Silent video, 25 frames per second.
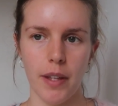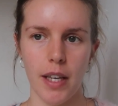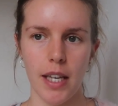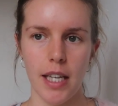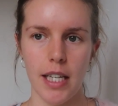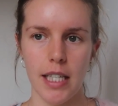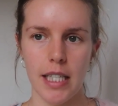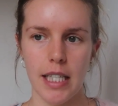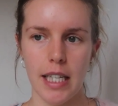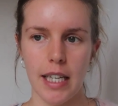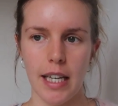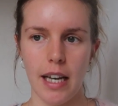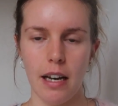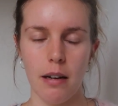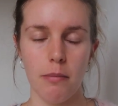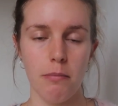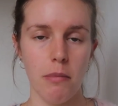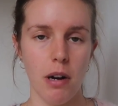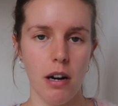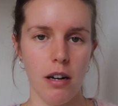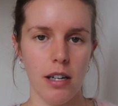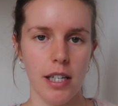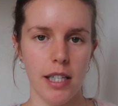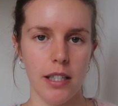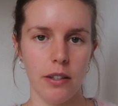eating at a
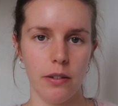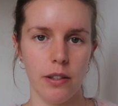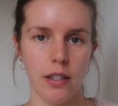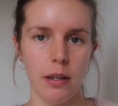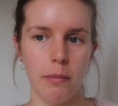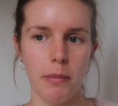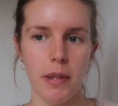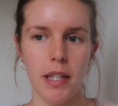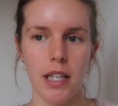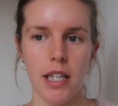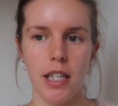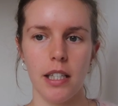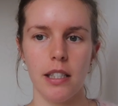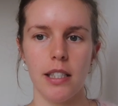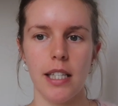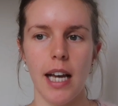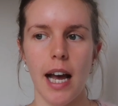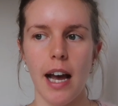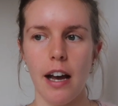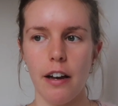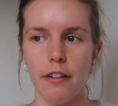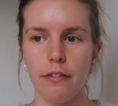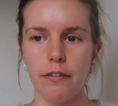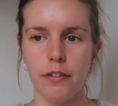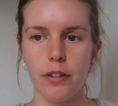market or something, to
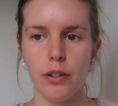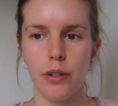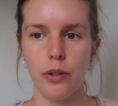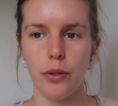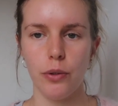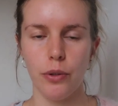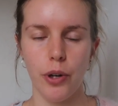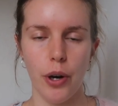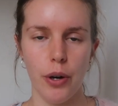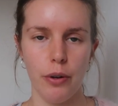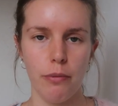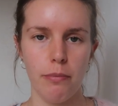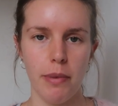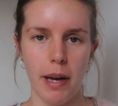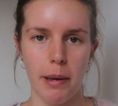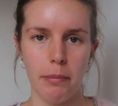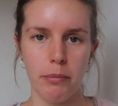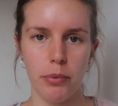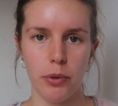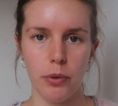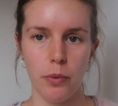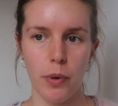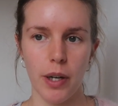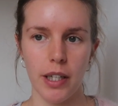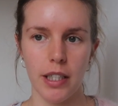have your own
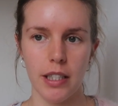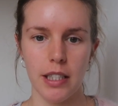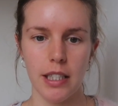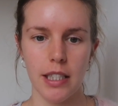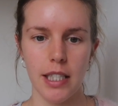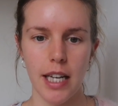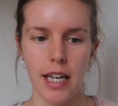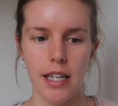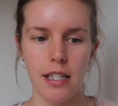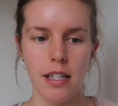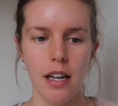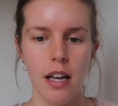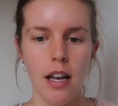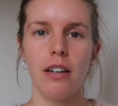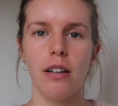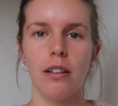bamboo one instead.